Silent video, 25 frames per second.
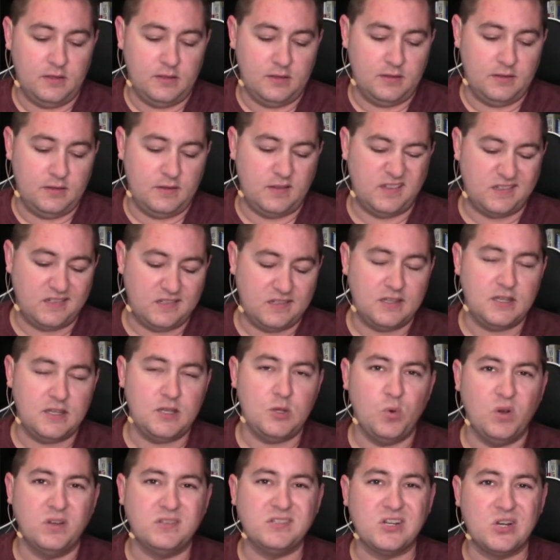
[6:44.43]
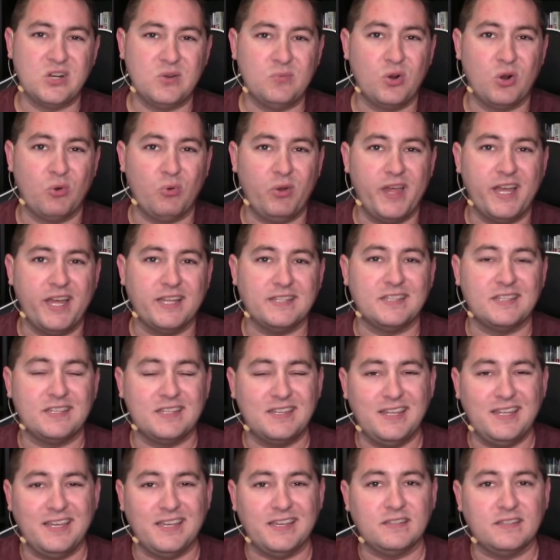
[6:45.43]
The sea was no more. Well, that
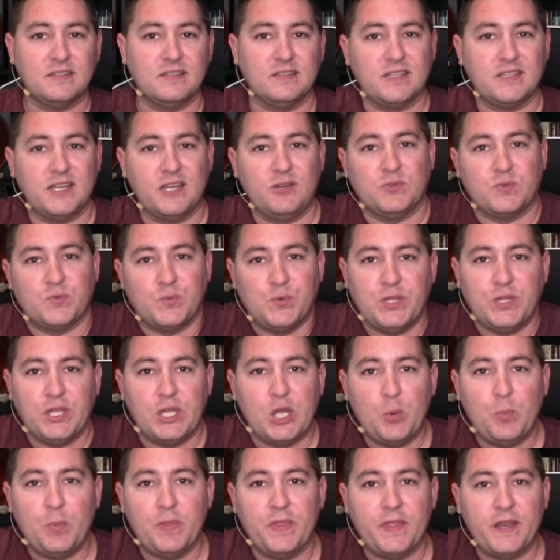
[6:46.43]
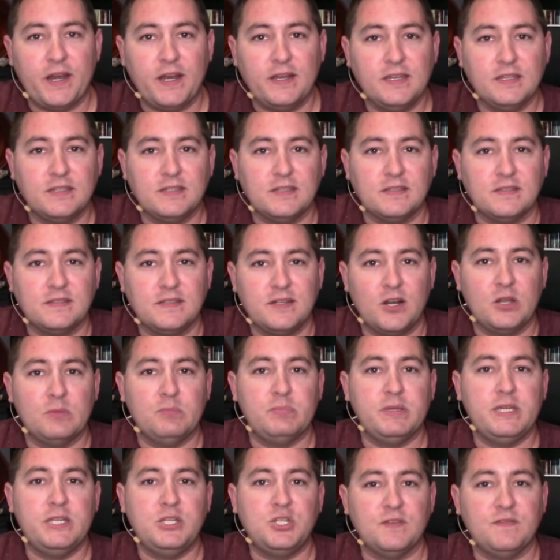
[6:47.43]
stinks, because I was really hoping that I'd get to sit on a
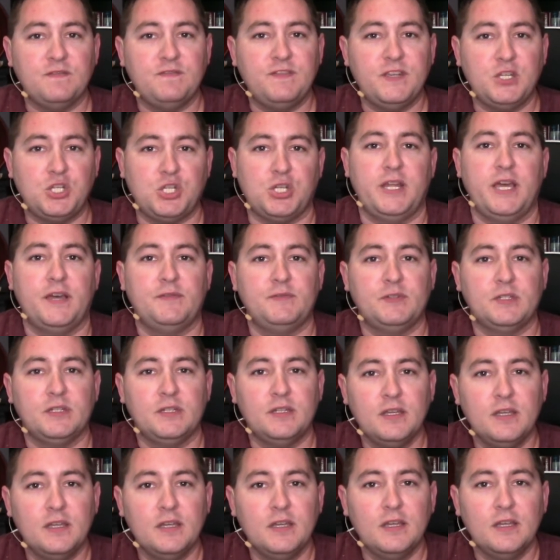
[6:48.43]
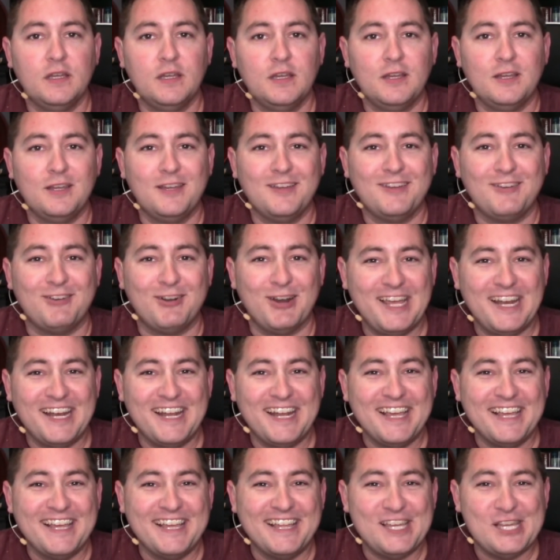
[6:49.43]
beach and fish in heaven, right?
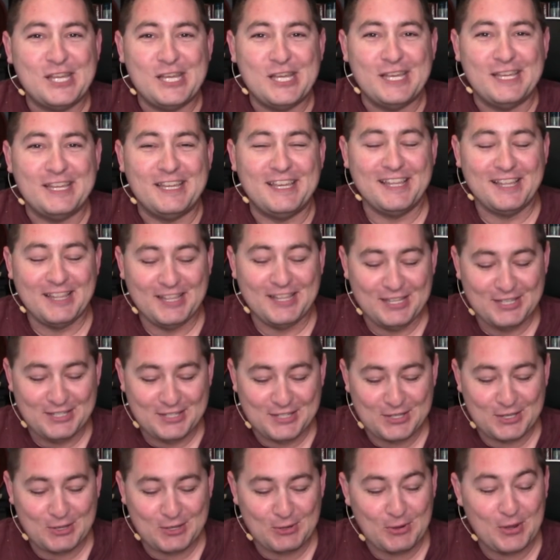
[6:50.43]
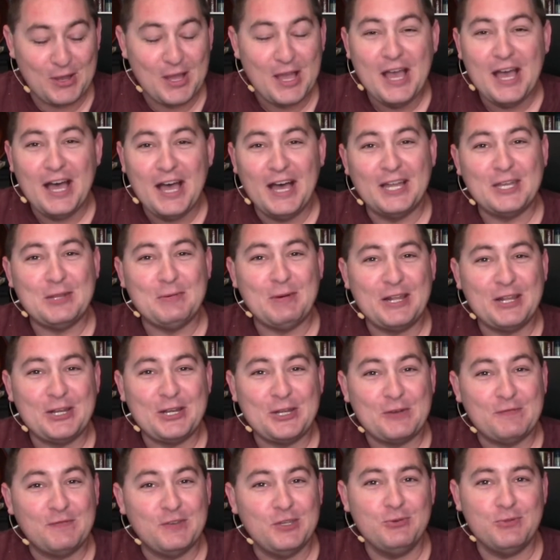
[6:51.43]
And so, depending on your
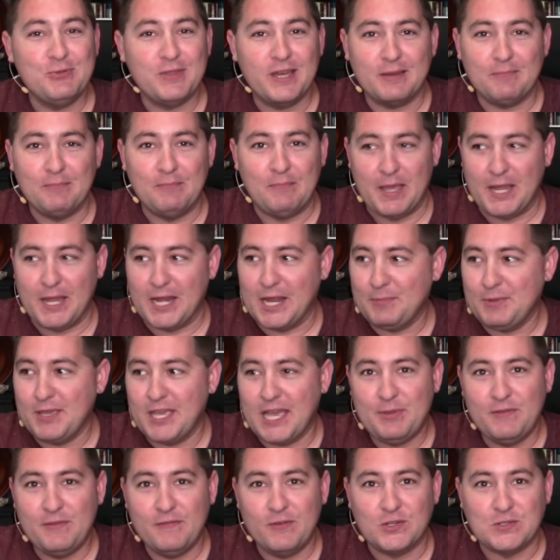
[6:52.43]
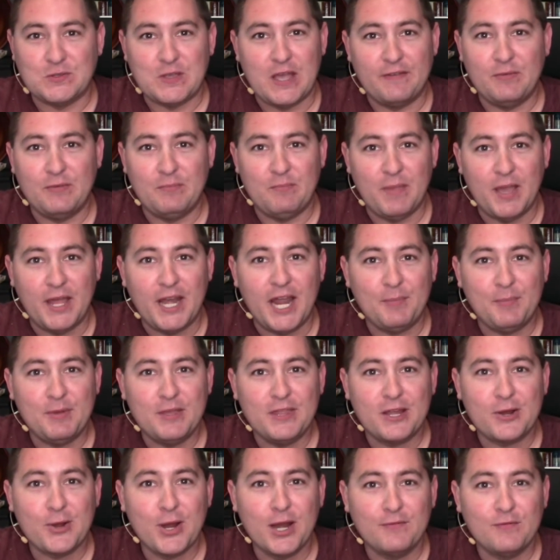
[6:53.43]
view, that may not be a happy verse. Heaven may not be
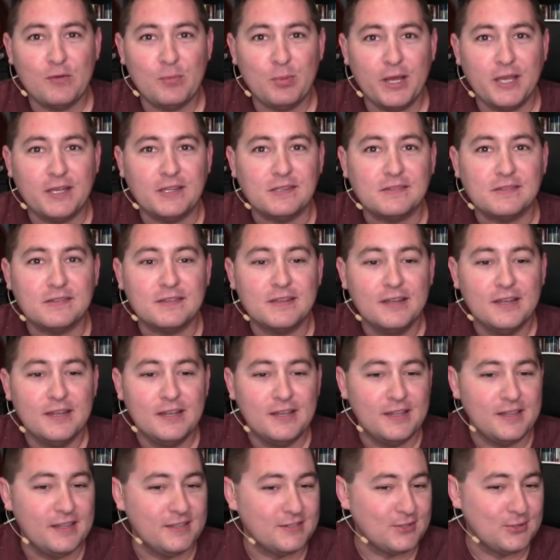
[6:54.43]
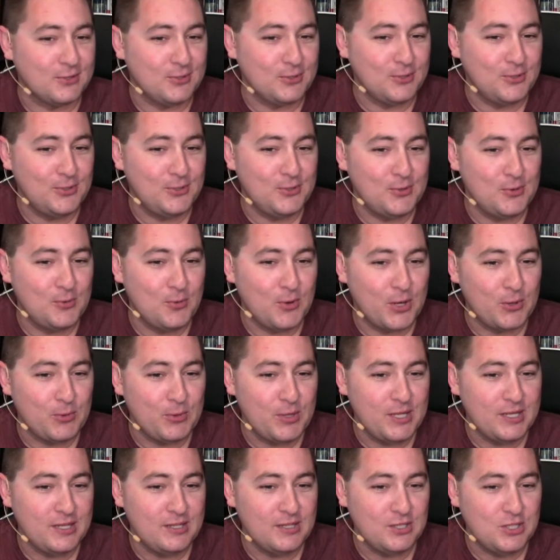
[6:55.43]
that great of a place. So, what do
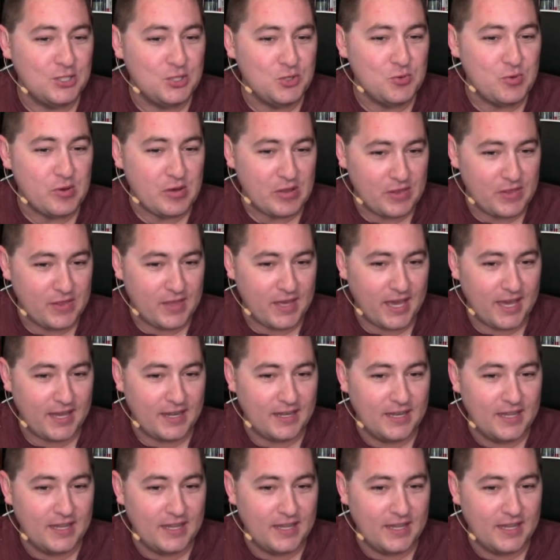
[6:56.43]
we do with that?